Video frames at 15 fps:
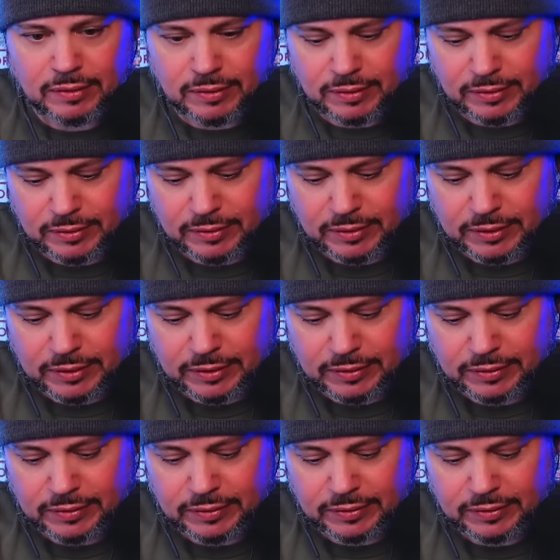
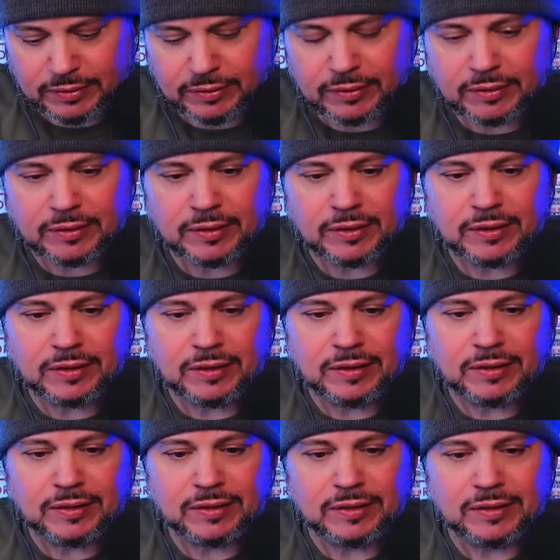
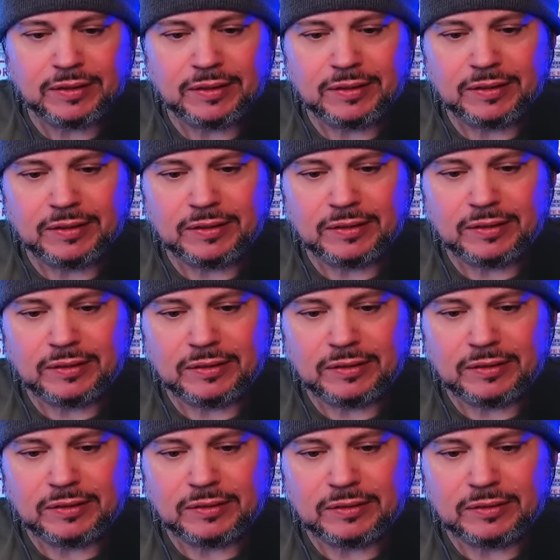
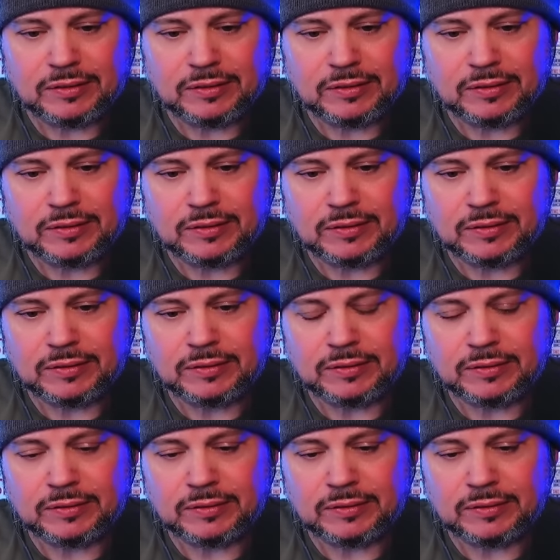This person isn't speaking.